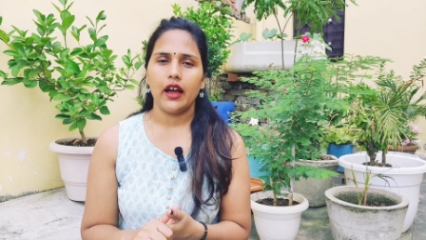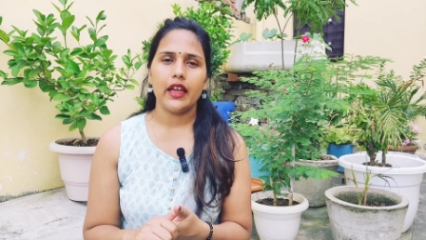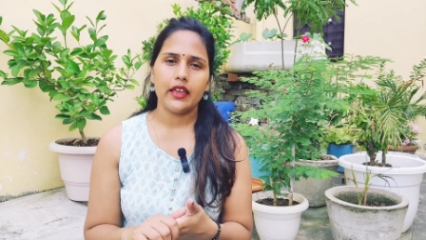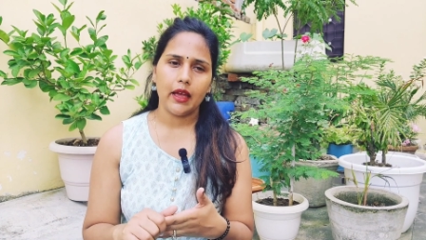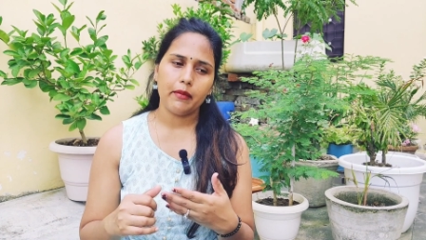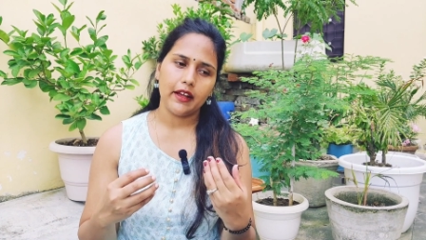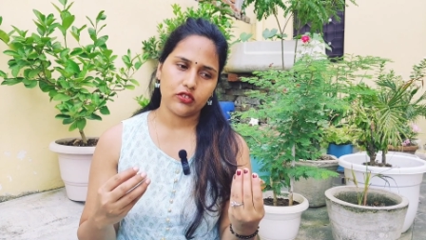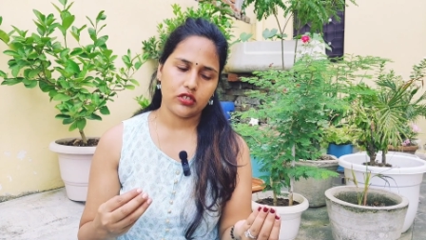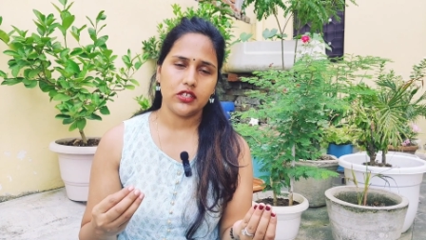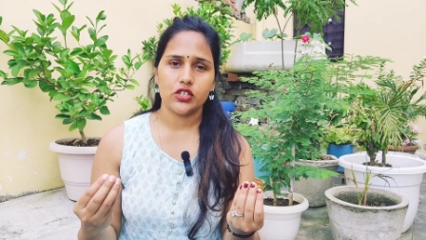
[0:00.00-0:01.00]
I am
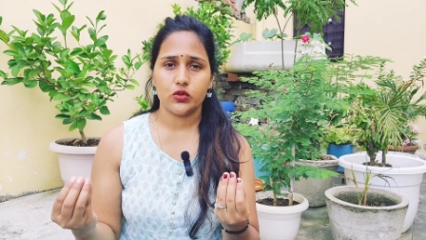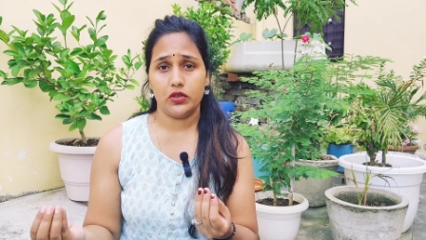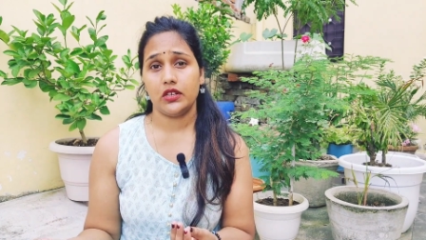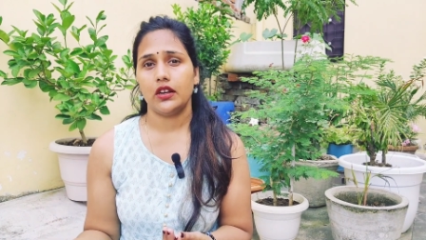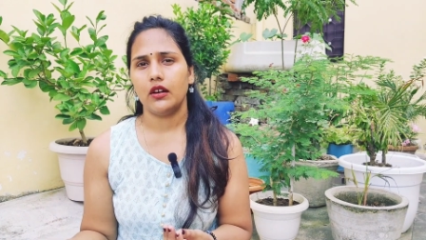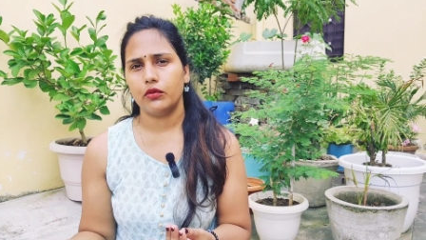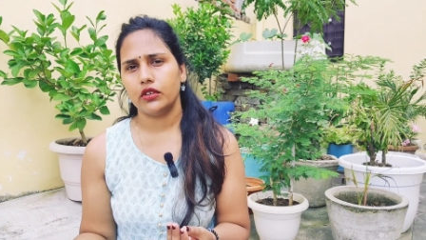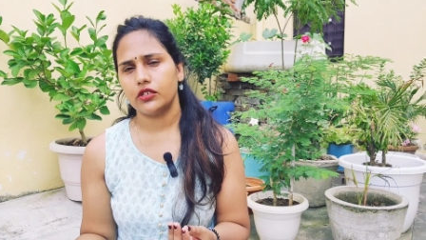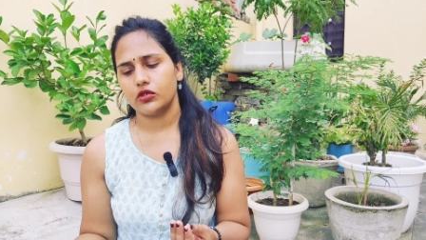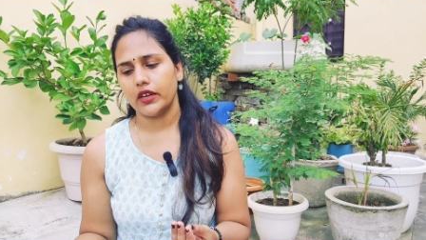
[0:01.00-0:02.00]
actually a sweet
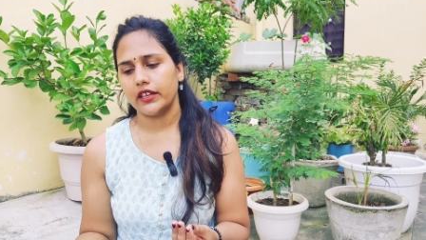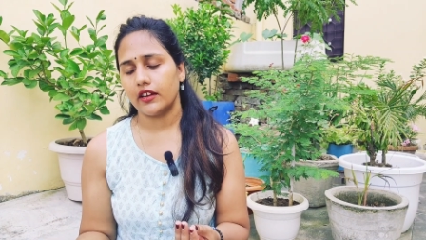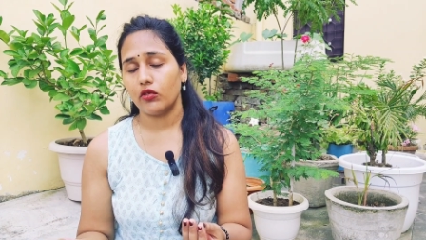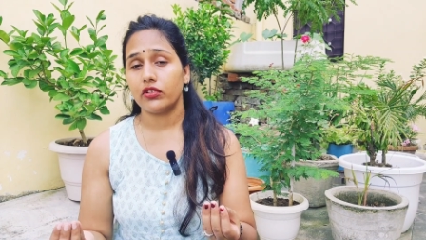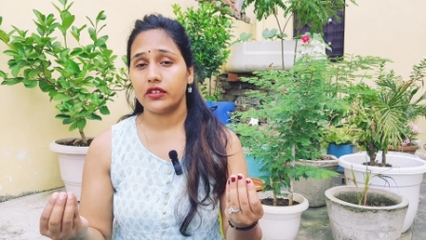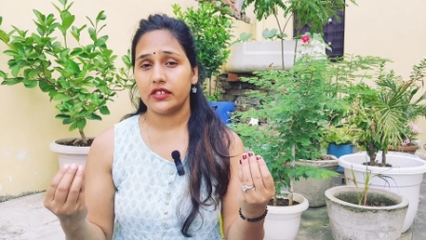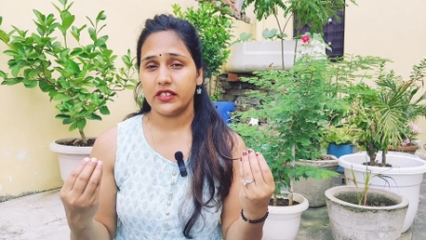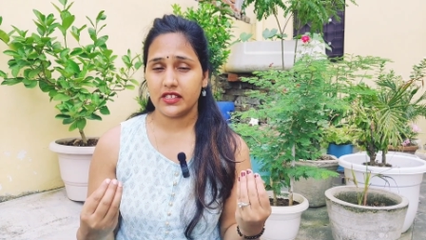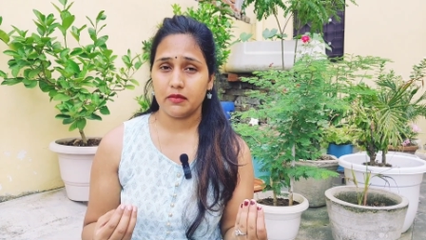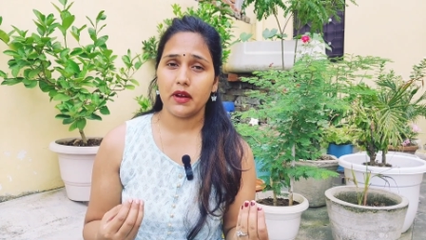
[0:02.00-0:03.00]
lover, so I cannot
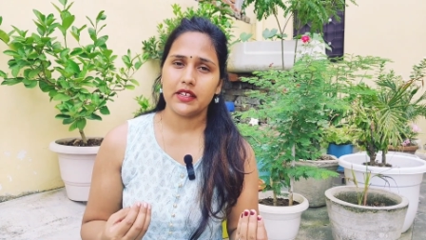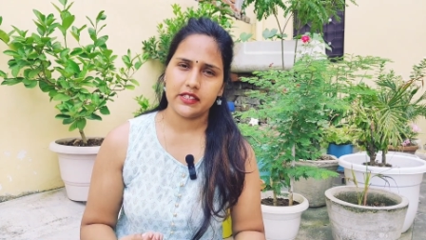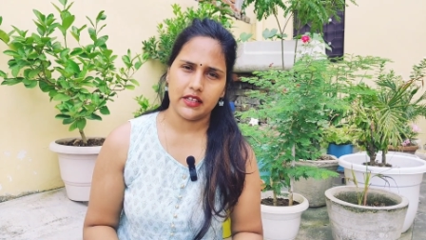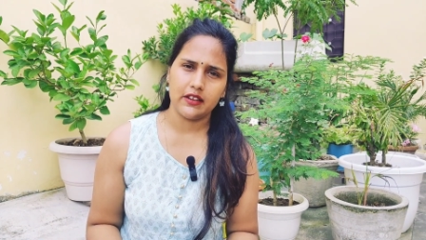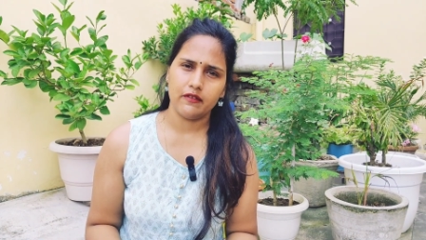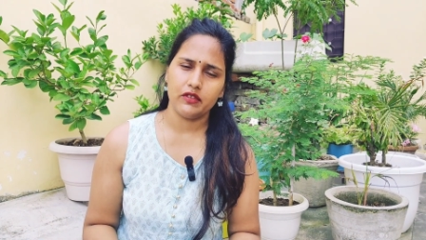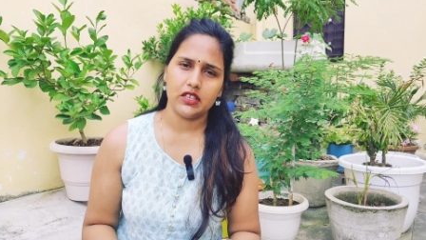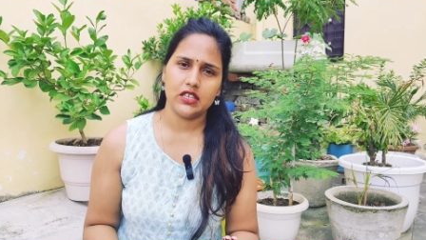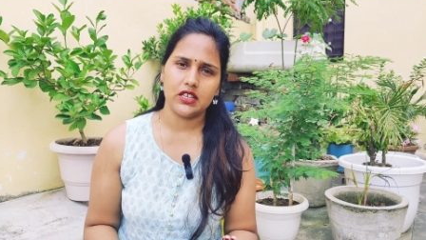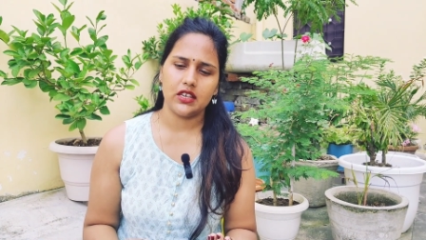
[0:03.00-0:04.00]
resist myself
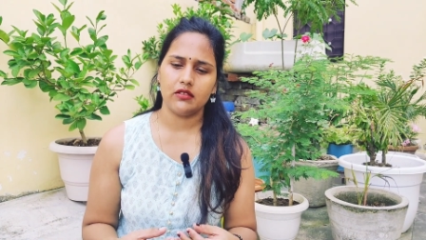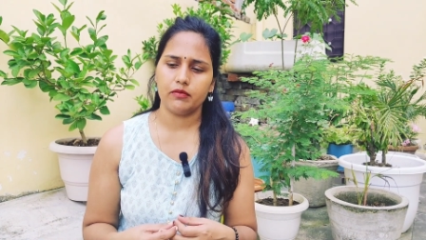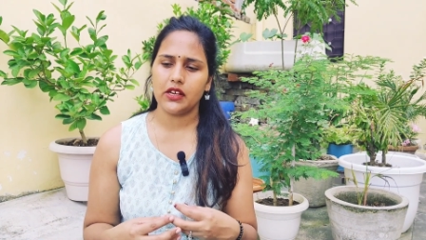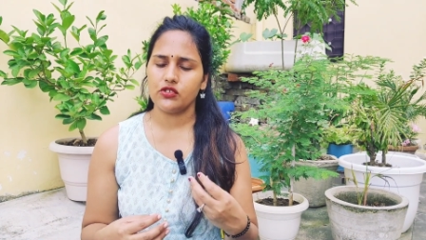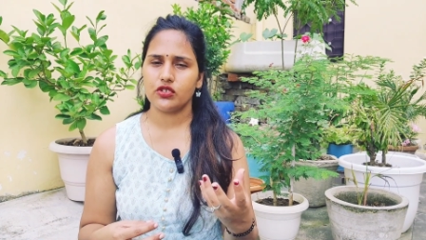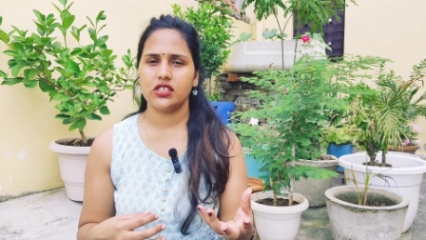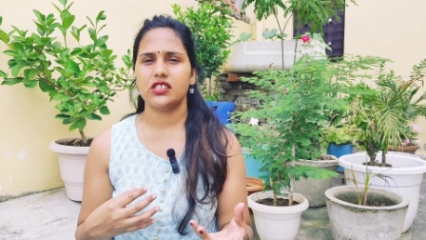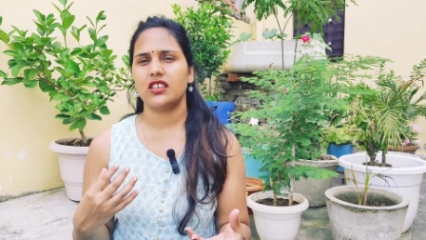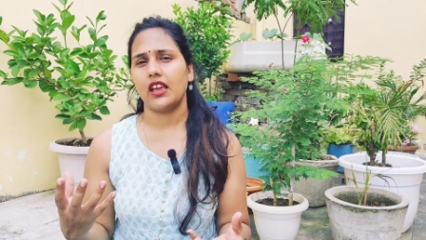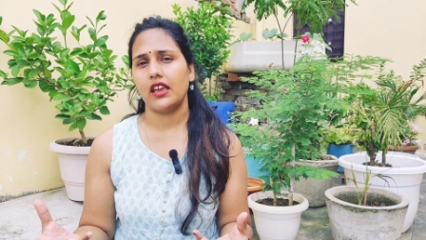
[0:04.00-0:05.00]
eating
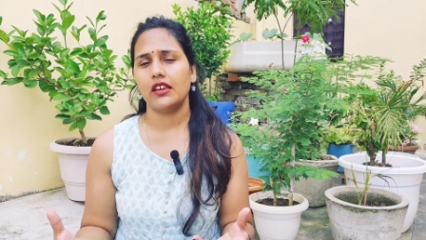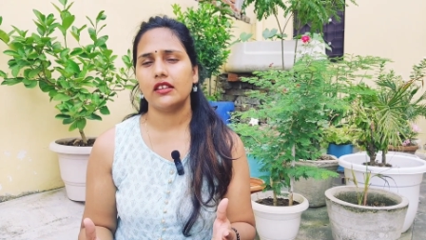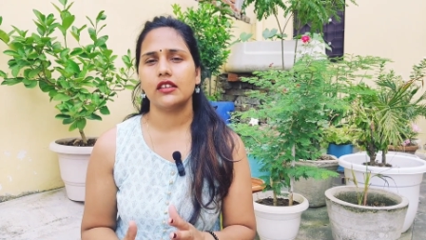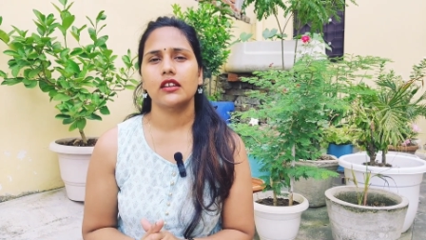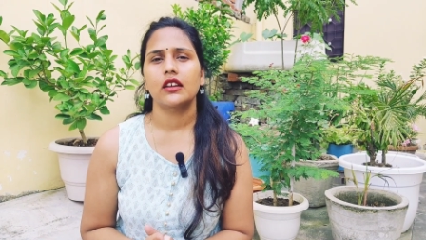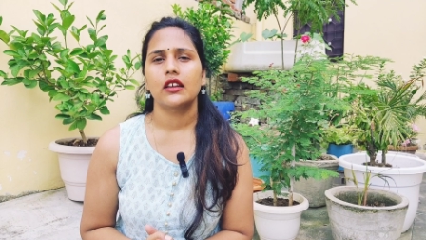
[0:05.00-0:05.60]
pastries, cake,